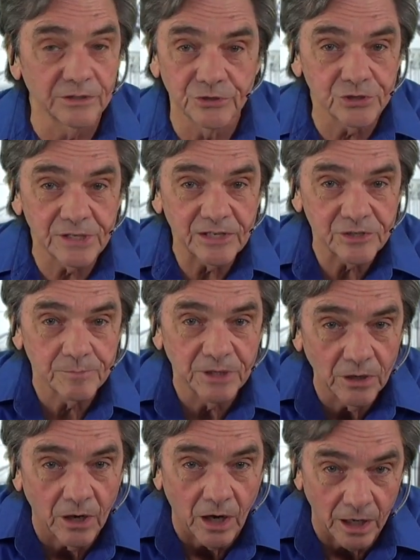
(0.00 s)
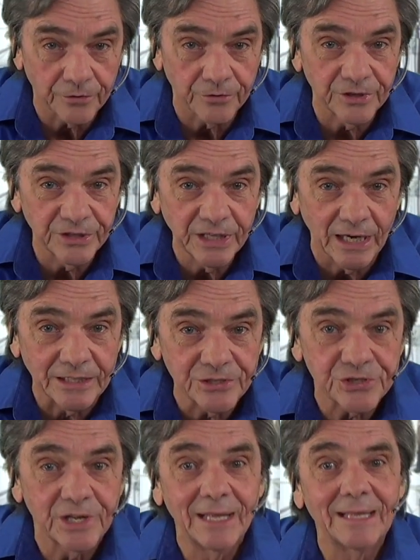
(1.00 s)
It just has to be hotter than the
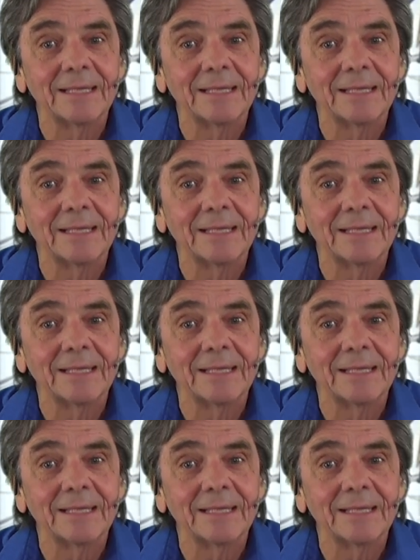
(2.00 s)
ice,